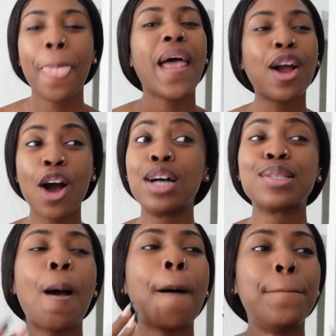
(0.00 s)
I can't,
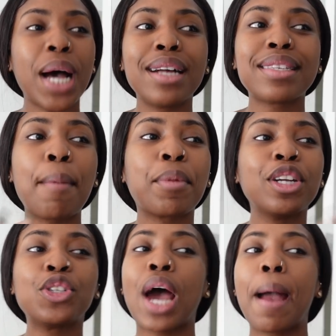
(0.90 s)
but I'm
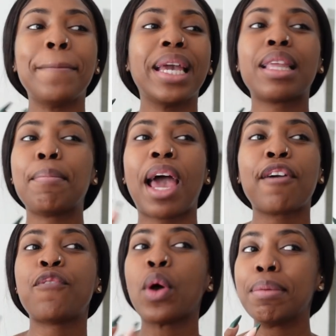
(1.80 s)
gonna try and make them like
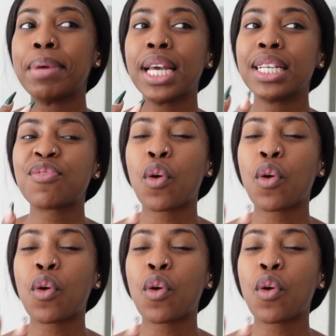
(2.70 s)
40 minutes,